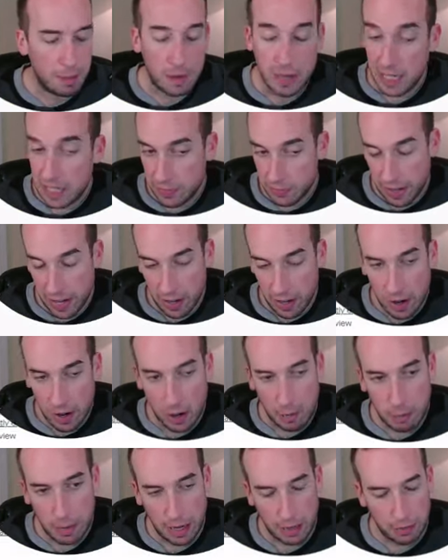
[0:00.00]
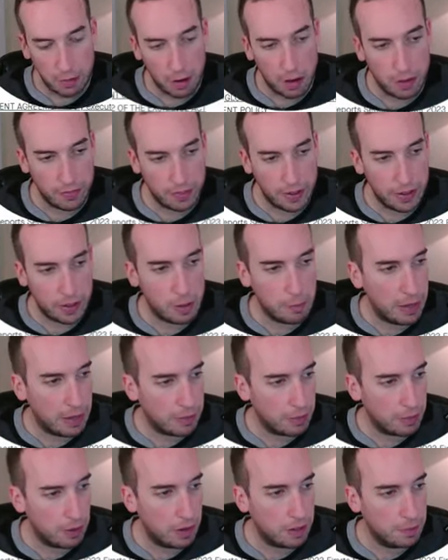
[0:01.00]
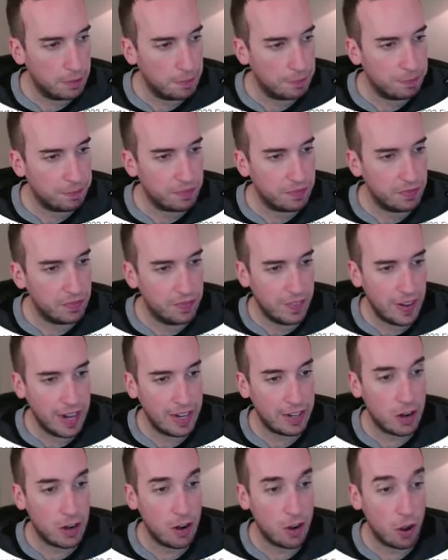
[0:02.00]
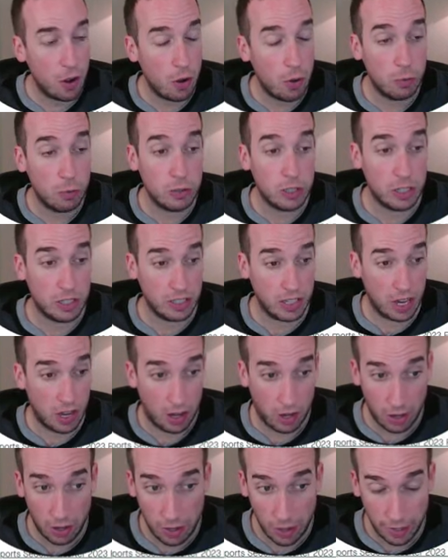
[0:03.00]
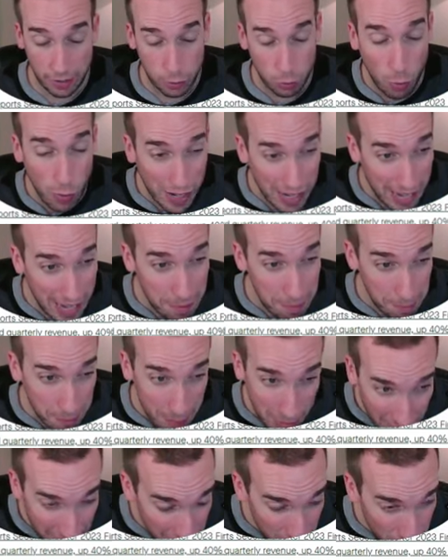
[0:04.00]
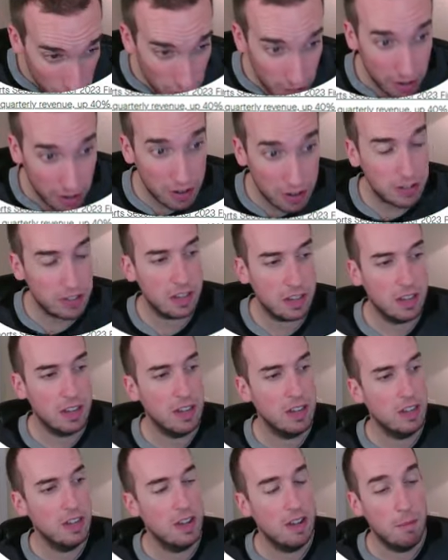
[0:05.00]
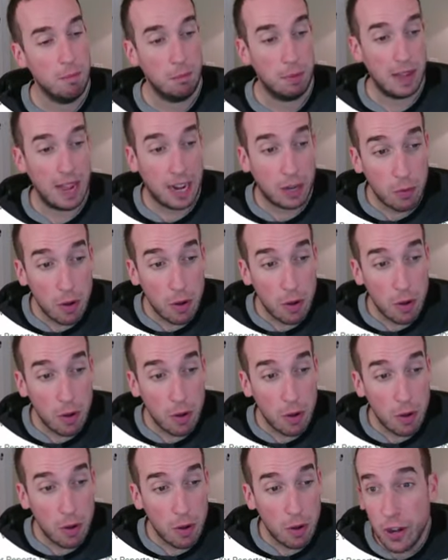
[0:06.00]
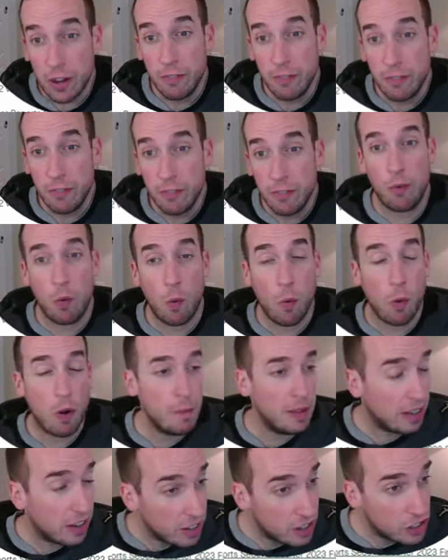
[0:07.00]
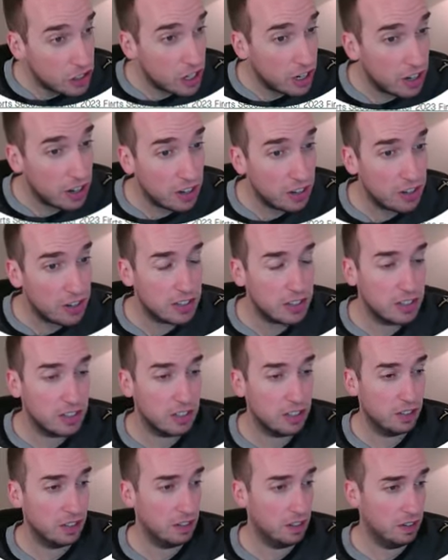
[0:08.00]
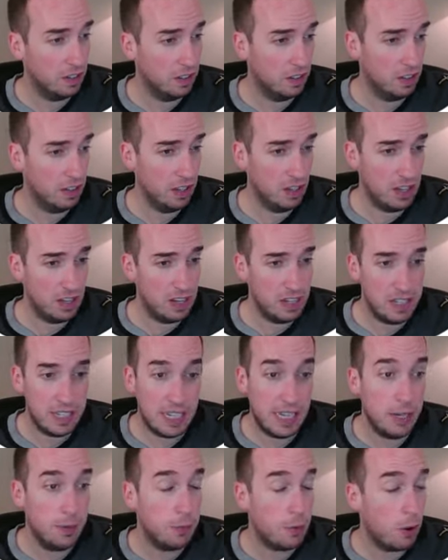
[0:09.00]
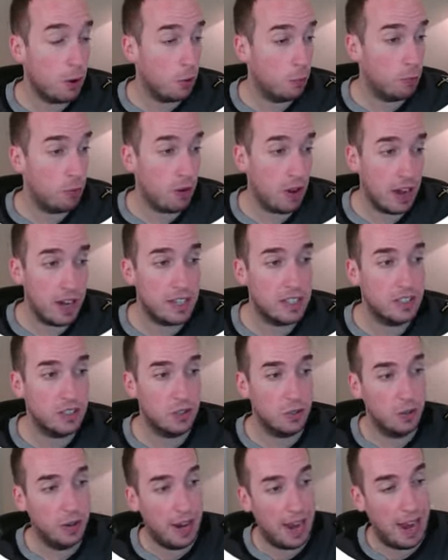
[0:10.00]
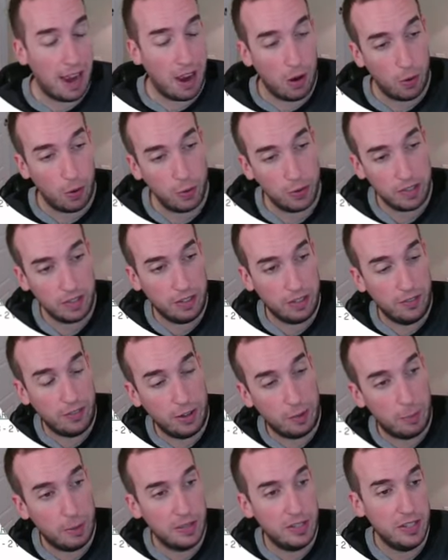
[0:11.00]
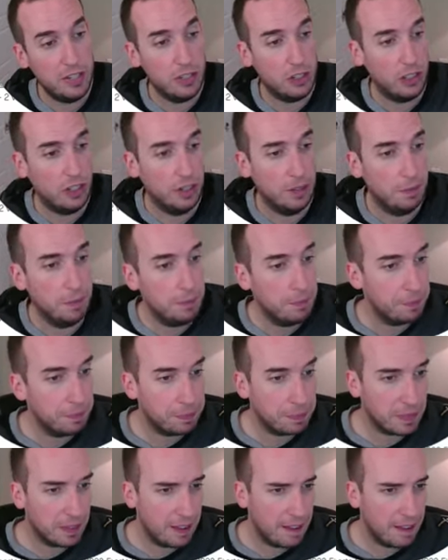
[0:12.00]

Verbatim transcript: I'm going to guess Vanguard and BlackRock. Vanguard and BlackRock. Vanguard owns a ton 28 million shares. BlackRock, 34 million shares. T. Rowe Price sold out of their position.